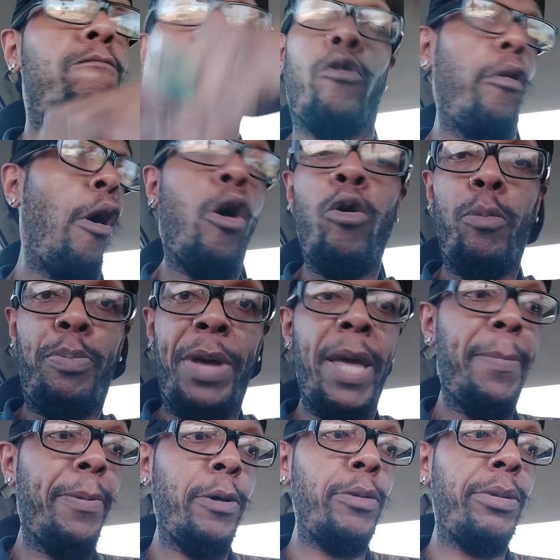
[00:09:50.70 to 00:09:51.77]
grown
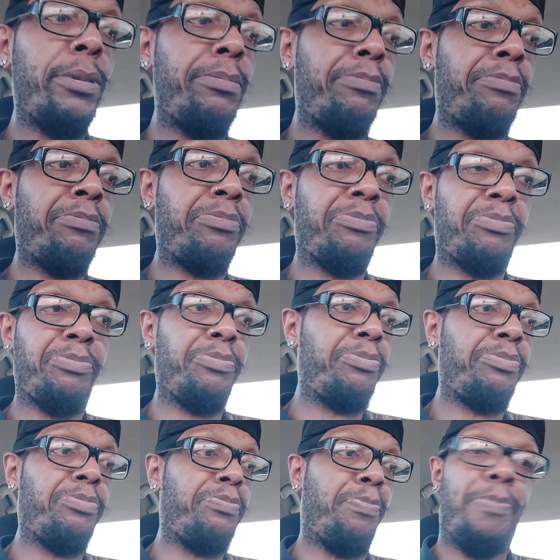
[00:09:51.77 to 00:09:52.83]
people's
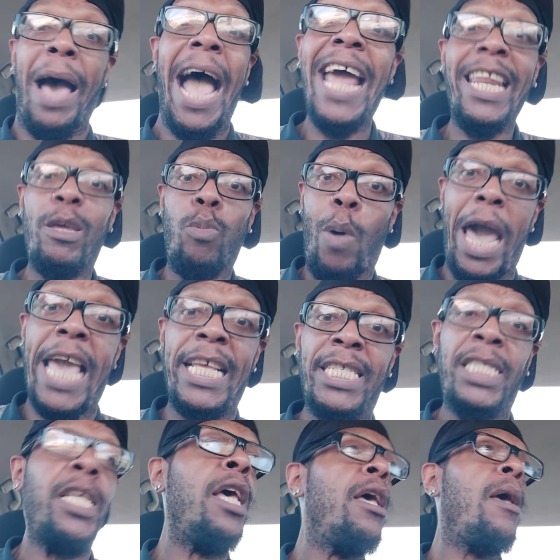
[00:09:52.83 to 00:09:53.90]
body
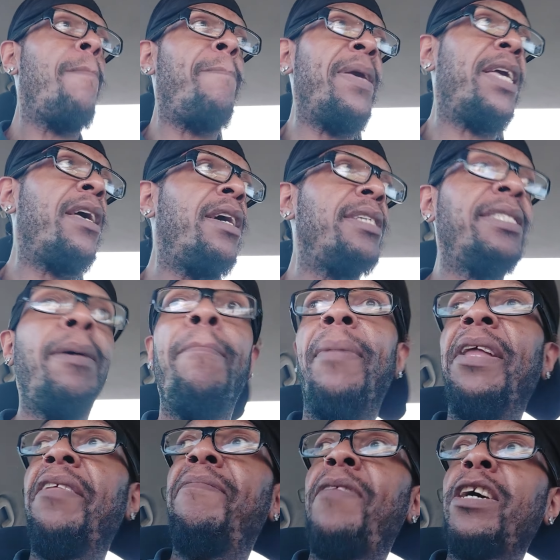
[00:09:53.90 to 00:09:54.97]
waste because the
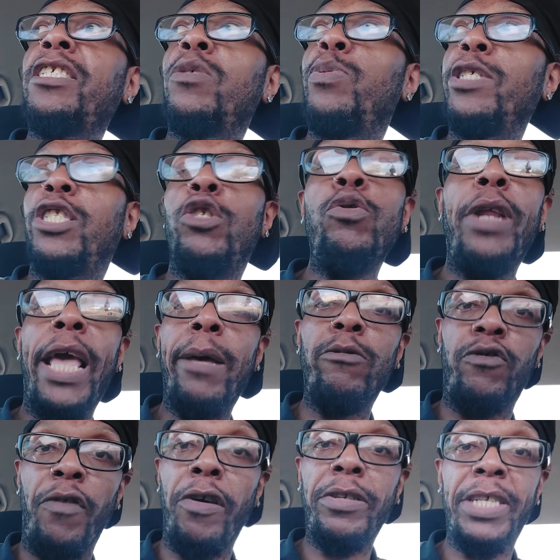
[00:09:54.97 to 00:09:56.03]
motherfuckers was too damn
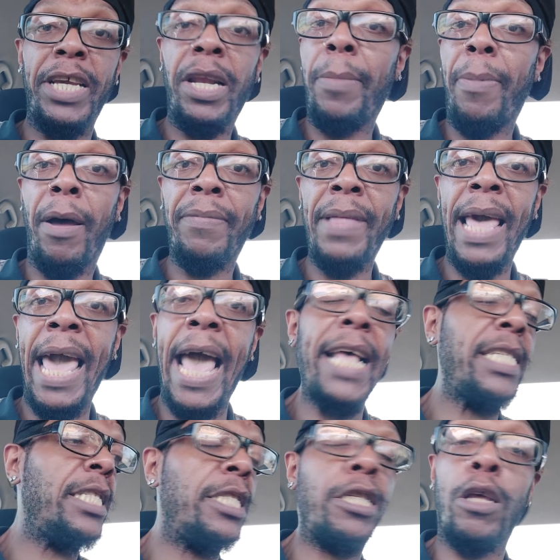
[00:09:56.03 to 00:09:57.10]
drunk to get up off their
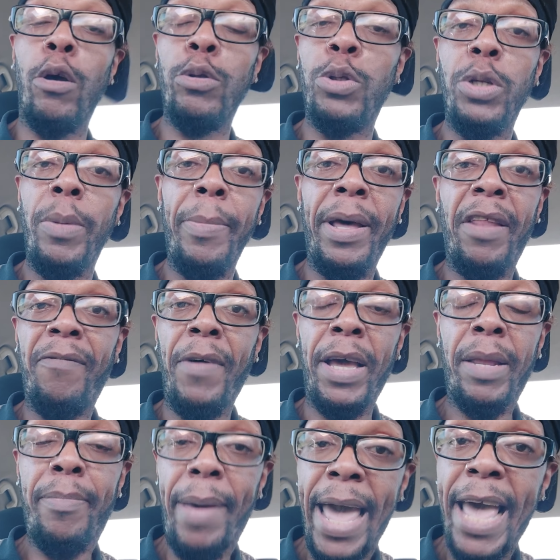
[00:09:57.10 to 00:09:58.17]
asses to go to the
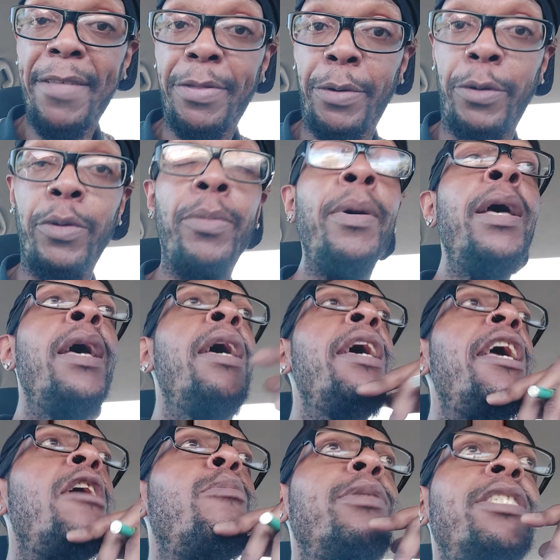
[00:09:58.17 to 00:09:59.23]
motherfucking bathroom.
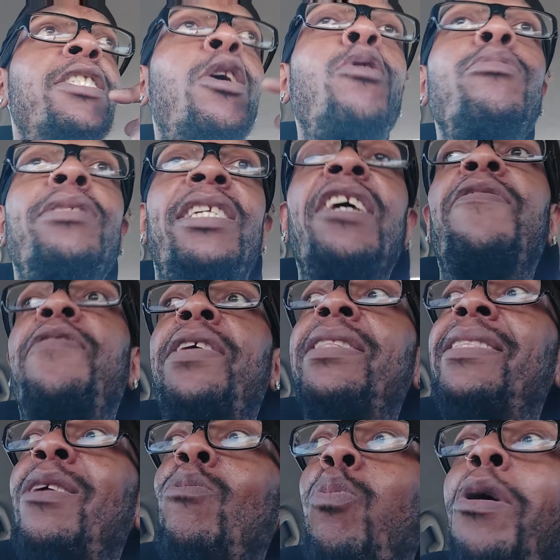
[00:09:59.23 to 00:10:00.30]
It was no
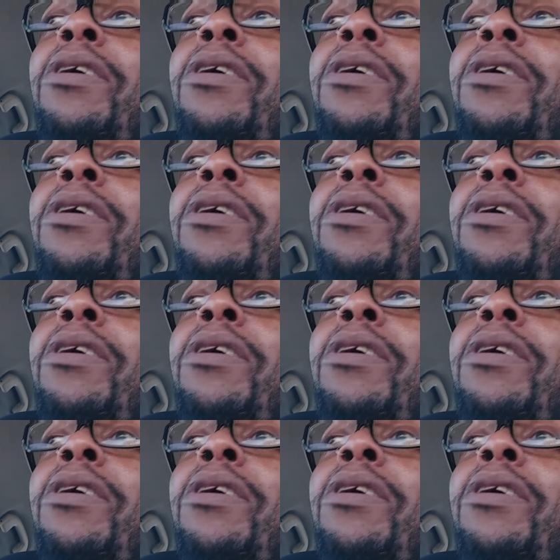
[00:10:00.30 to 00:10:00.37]
different than